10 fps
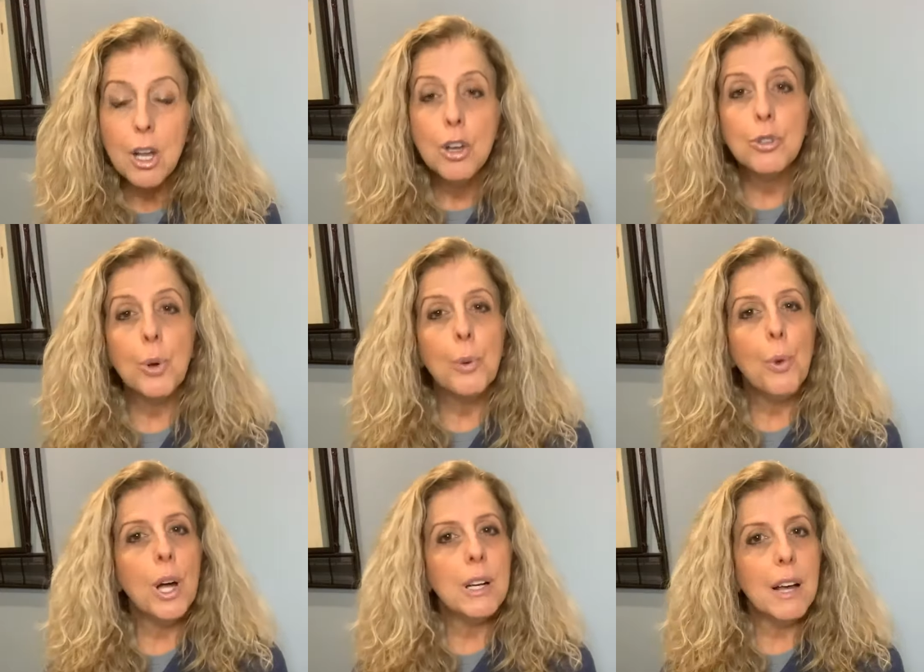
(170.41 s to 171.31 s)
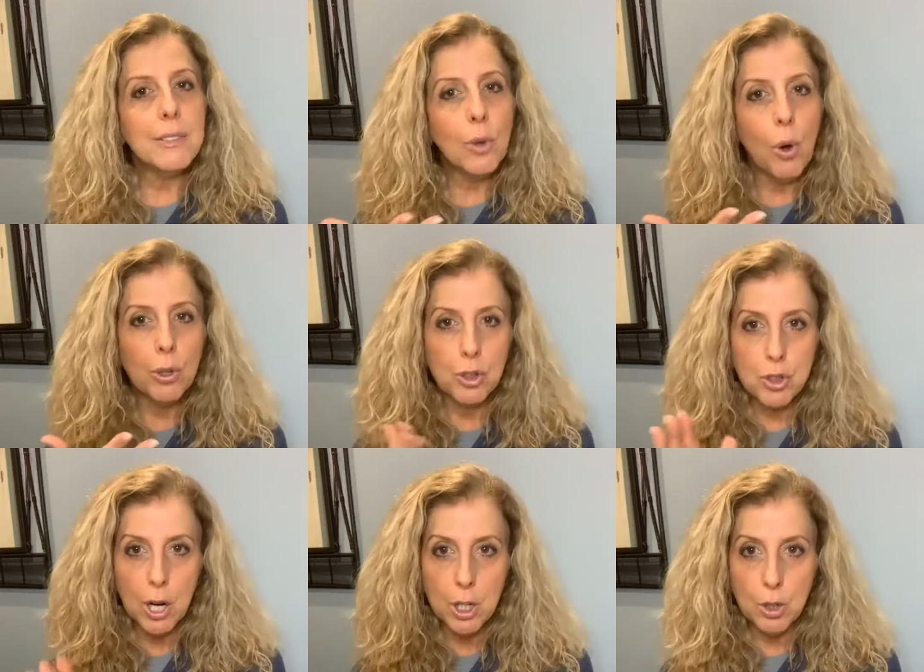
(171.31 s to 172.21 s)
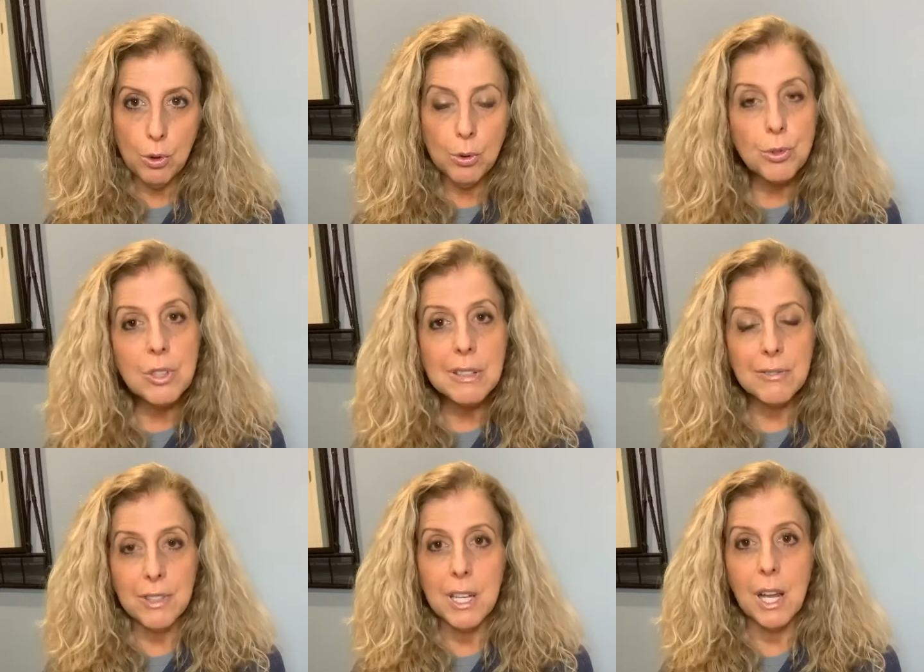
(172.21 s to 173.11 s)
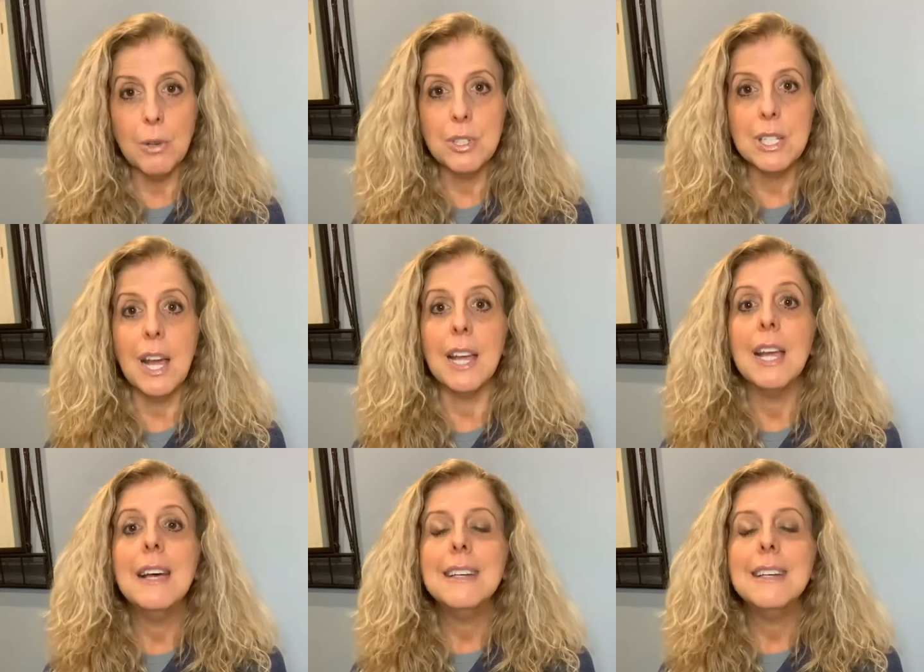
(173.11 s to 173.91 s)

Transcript: So I want us all to try to use this video today